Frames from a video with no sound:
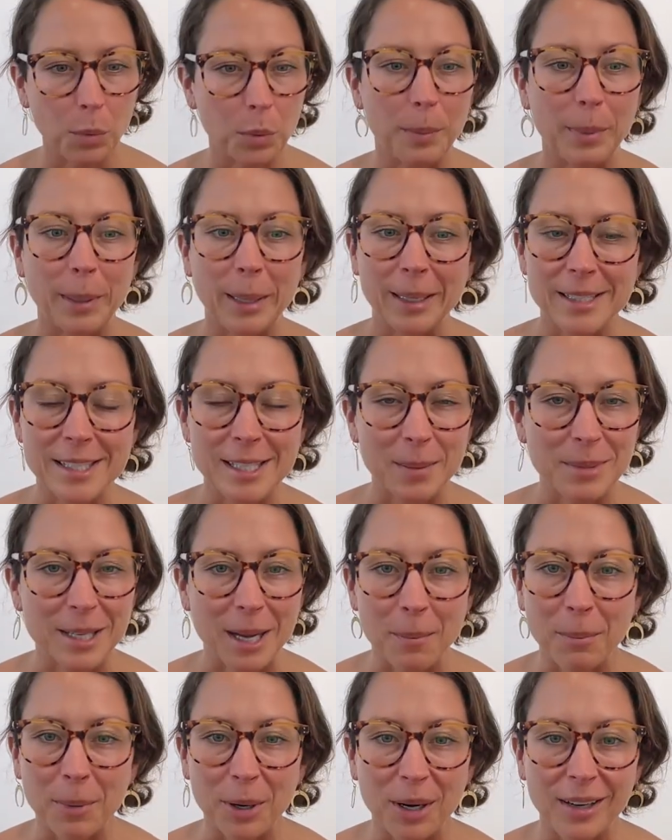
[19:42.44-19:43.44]
We begin
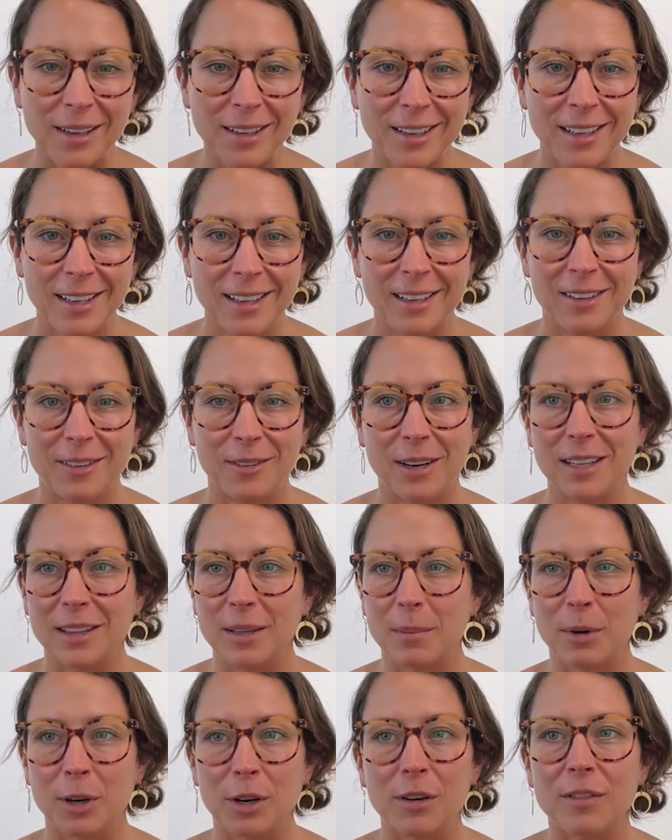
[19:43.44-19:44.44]
September. right?
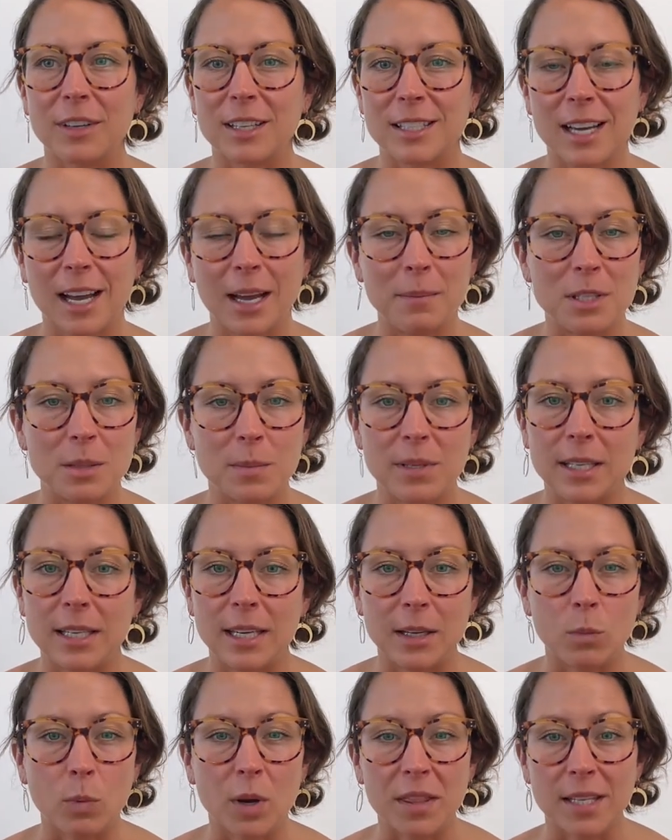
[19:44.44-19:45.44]
The perfect time to
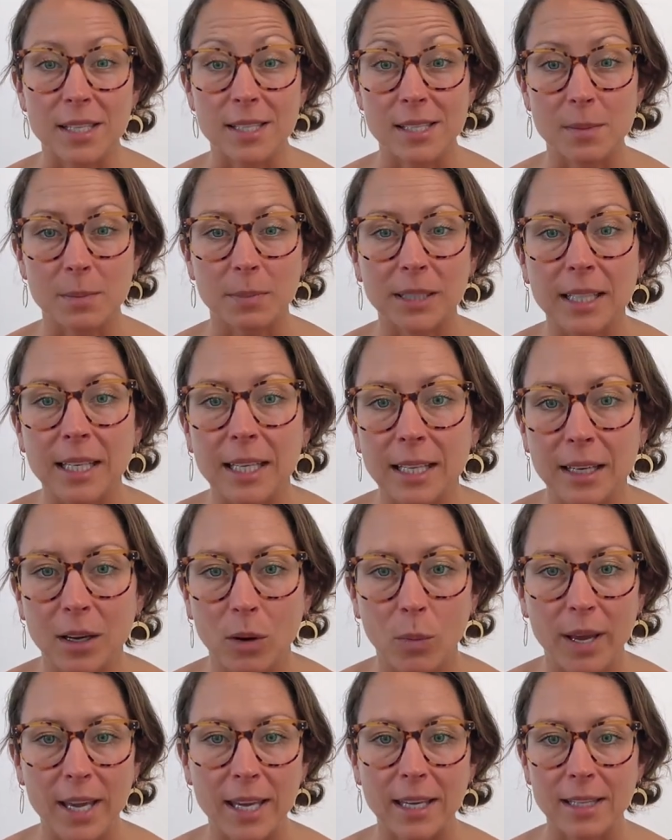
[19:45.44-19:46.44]
begin when the spleen
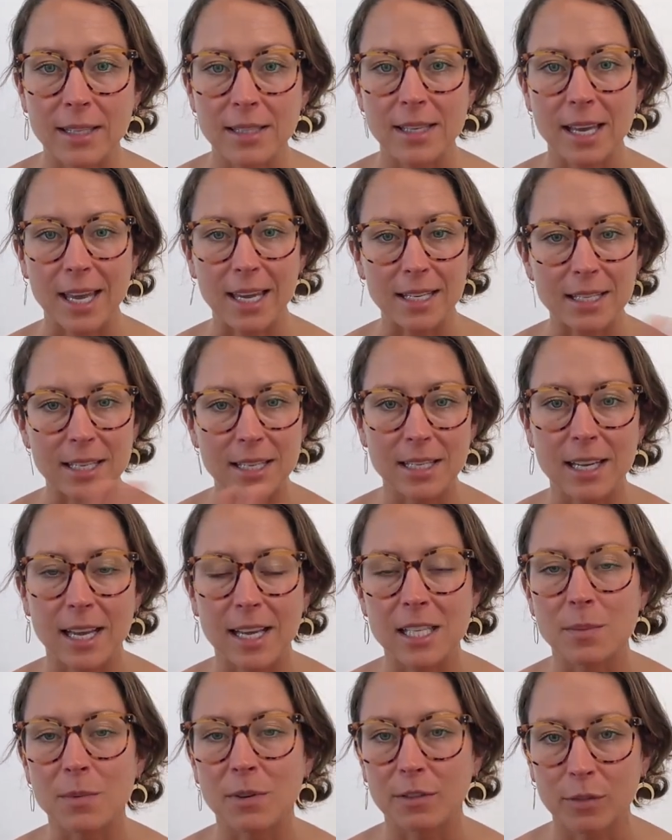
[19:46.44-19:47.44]
awakens 18
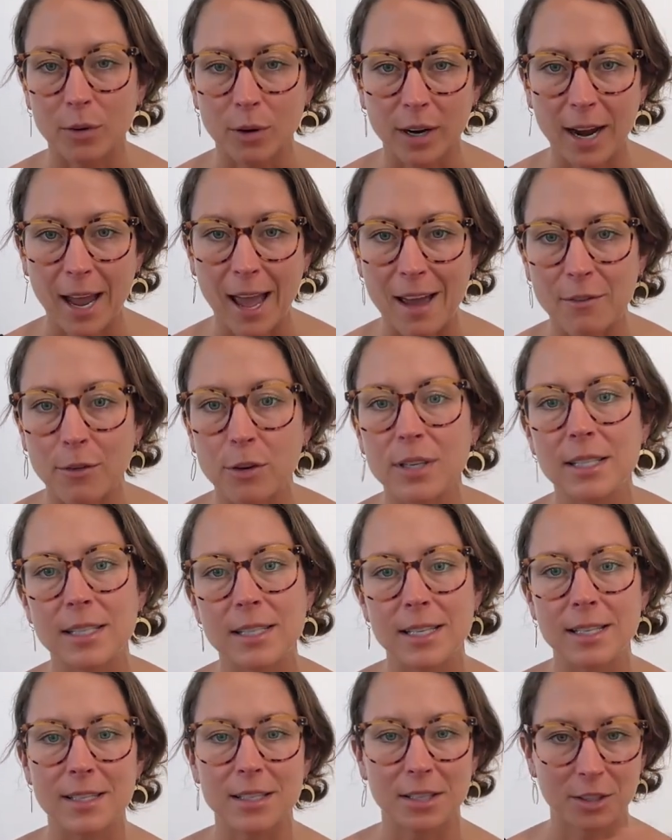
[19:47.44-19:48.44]
days before every
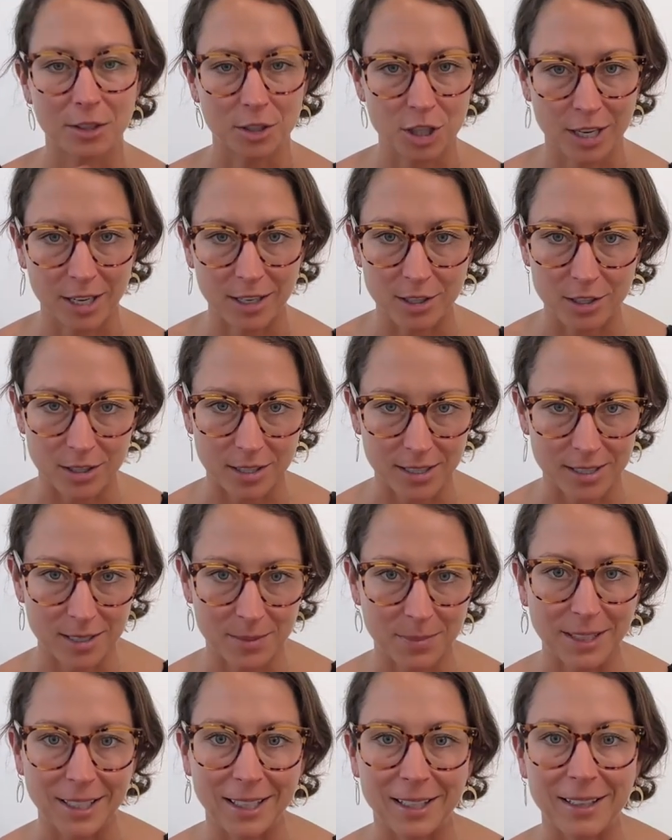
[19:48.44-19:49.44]
seasonal change. The
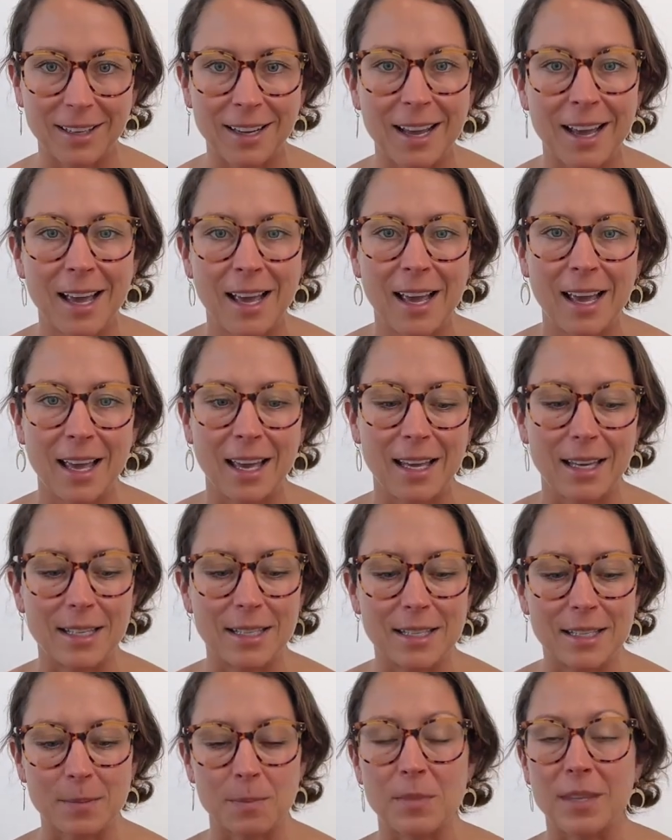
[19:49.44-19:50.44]
spleen
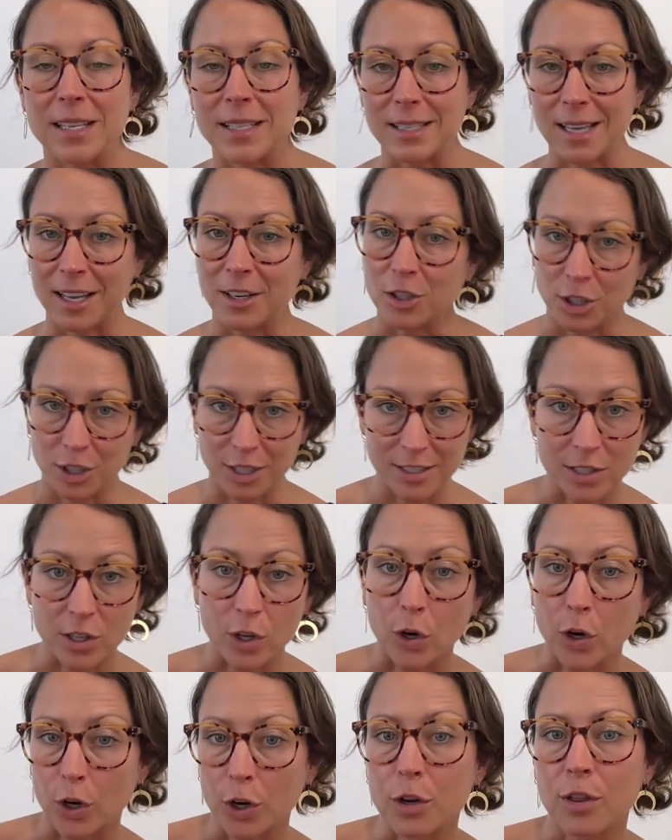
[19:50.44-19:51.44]
is the center, it's
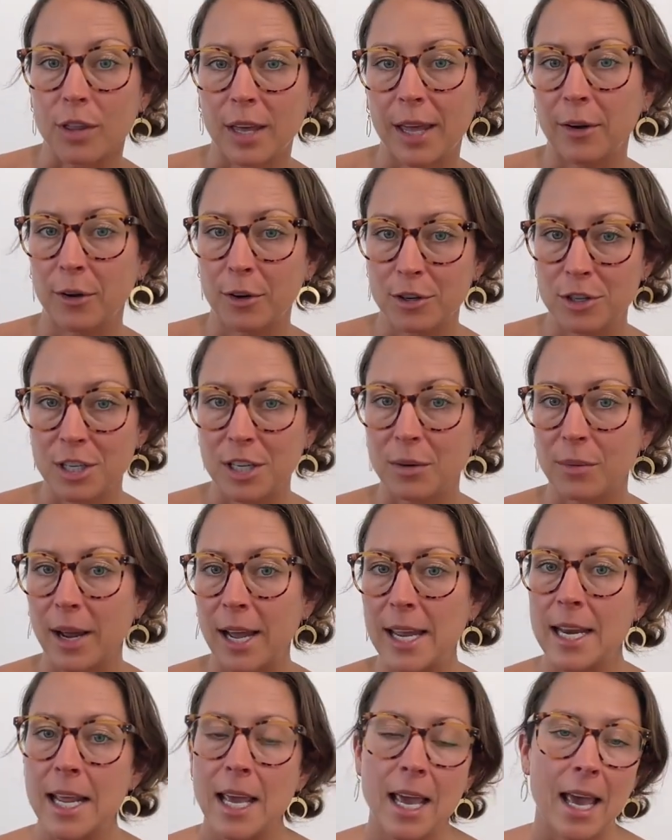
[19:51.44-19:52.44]
the earth energy,
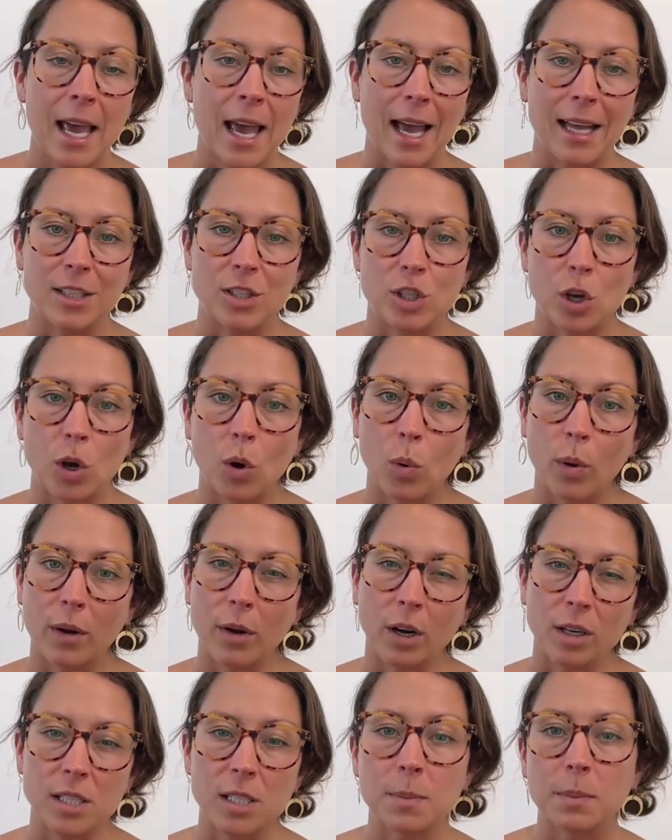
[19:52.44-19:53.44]
right? And so
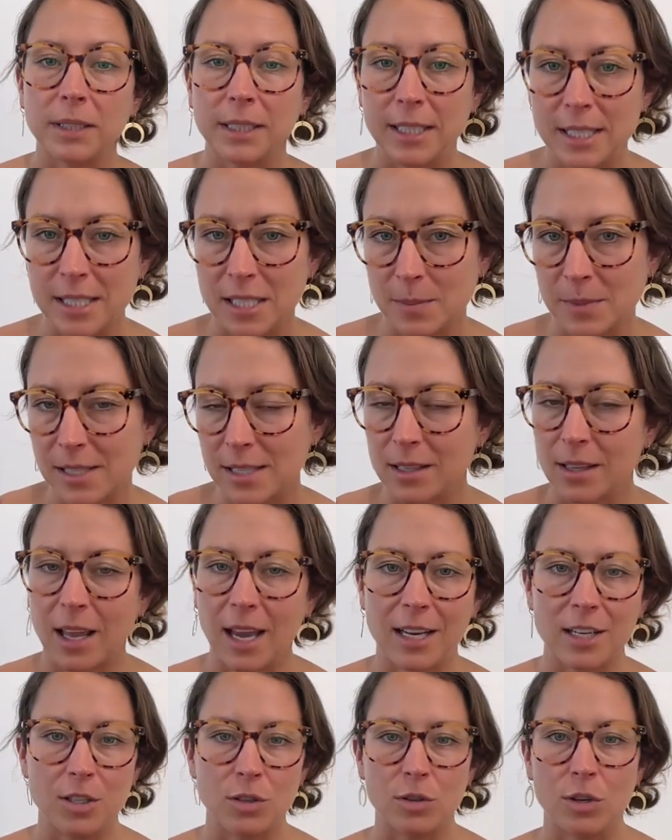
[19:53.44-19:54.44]
when our spleen is
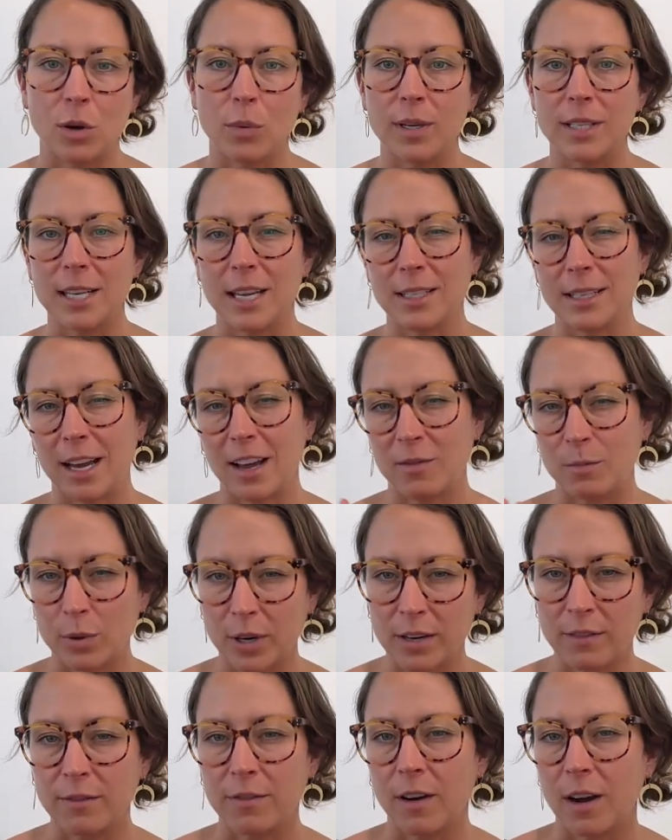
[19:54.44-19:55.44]
misaligned, we tend to have
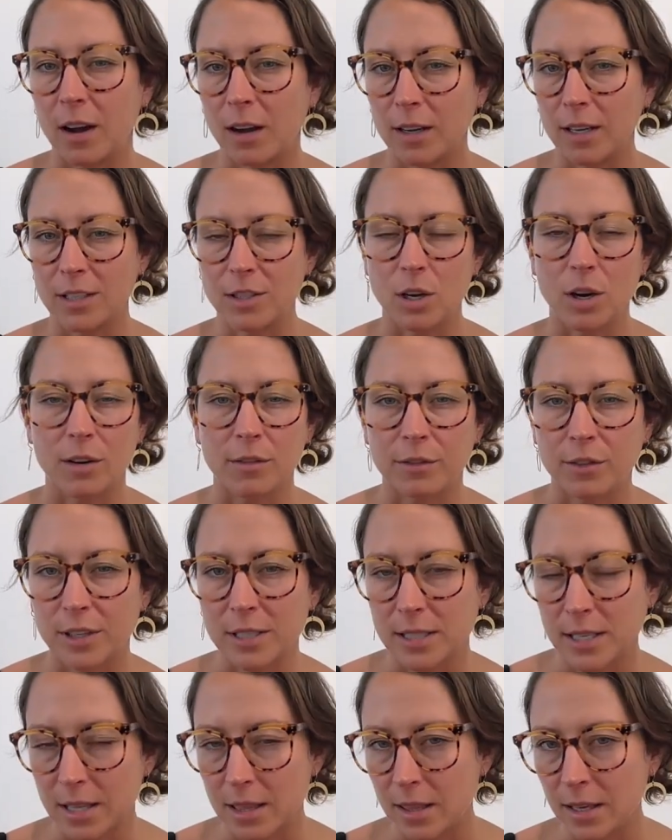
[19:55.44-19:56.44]
brain fog. It's hard for
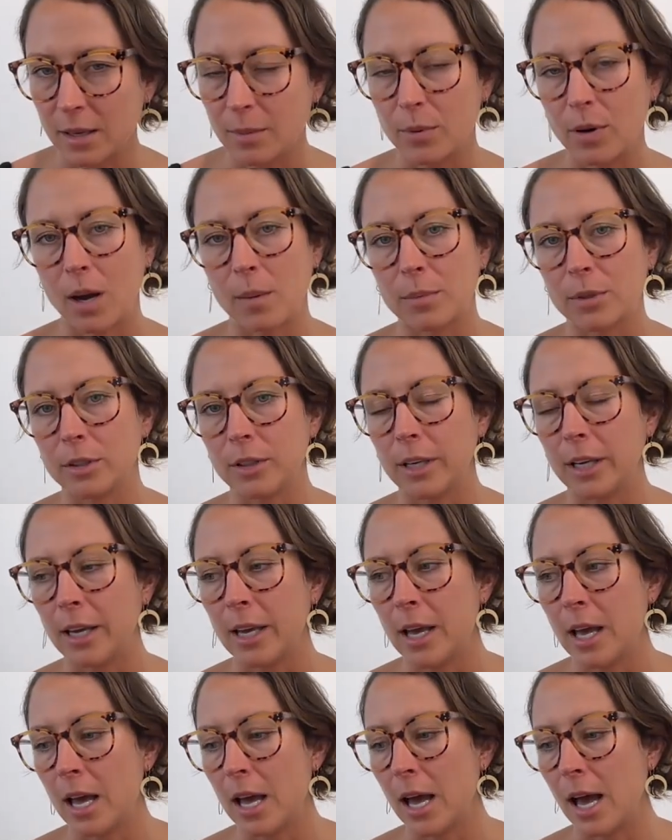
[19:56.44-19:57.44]
us to think properly.